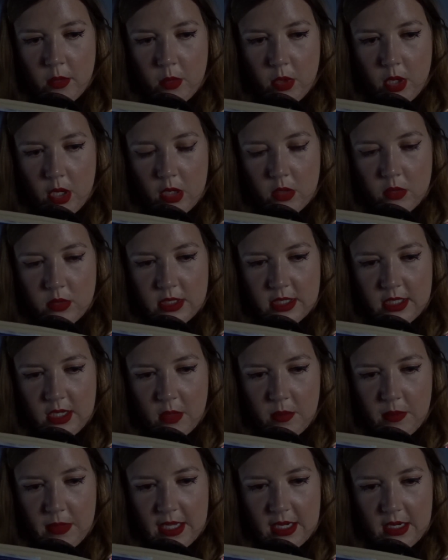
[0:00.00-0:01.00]
were holding
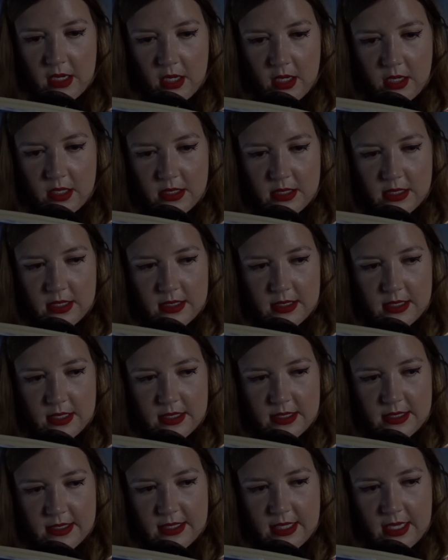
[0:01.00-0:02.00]
up their glasses
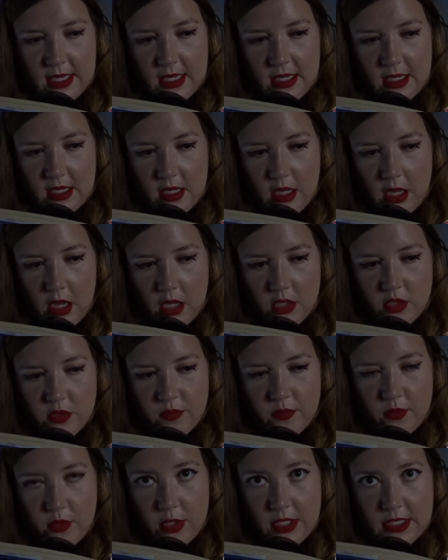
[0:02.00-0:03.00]
and saying in
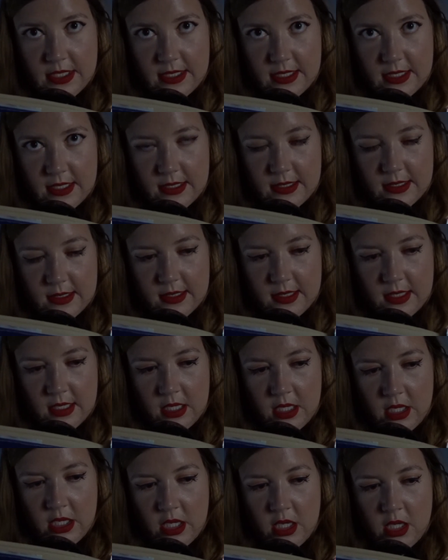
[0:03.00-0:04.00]
hushed voices,
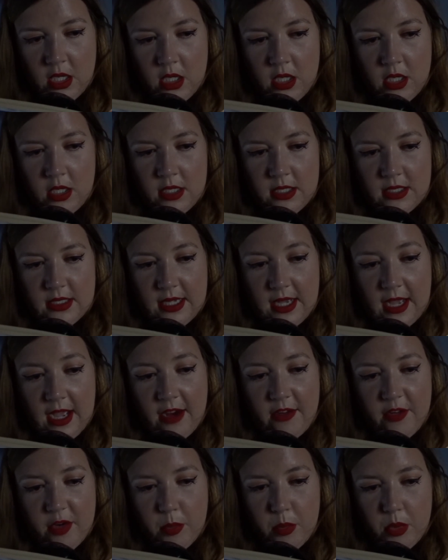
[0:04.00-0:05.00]
"To
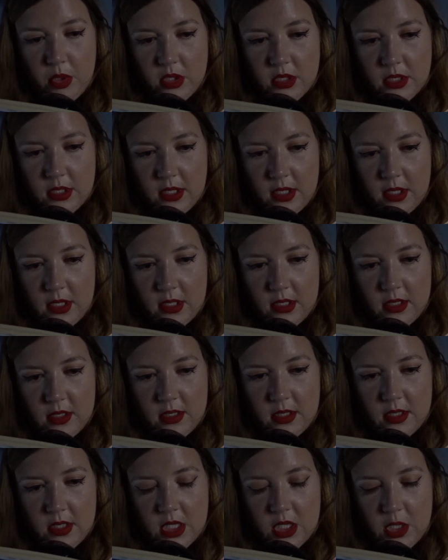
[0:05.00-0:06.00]
Harry Potter,
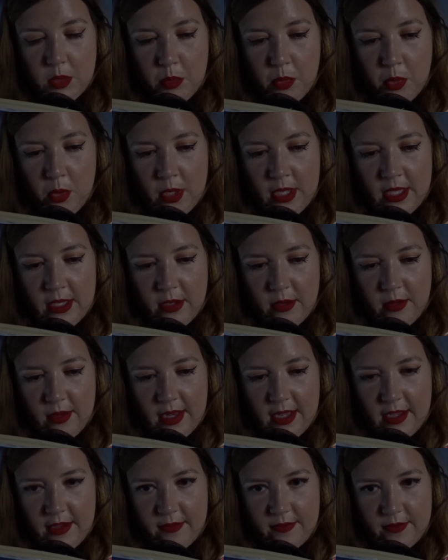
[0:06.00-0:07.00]
the boy who
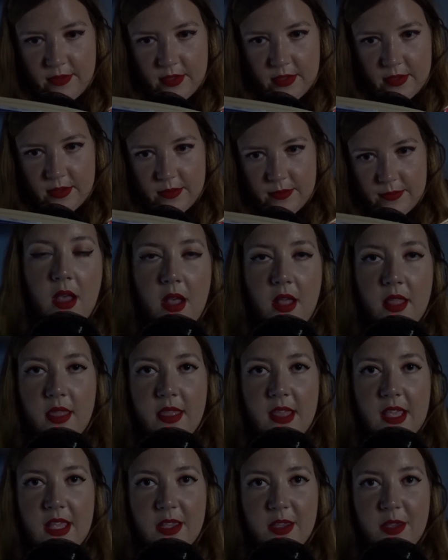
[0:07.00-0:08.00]
lived."
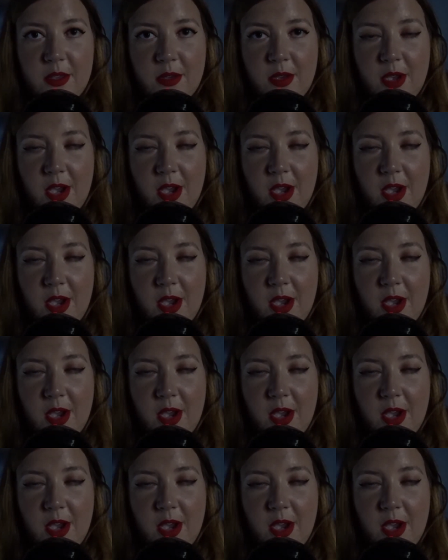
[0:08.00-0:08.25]
Thank you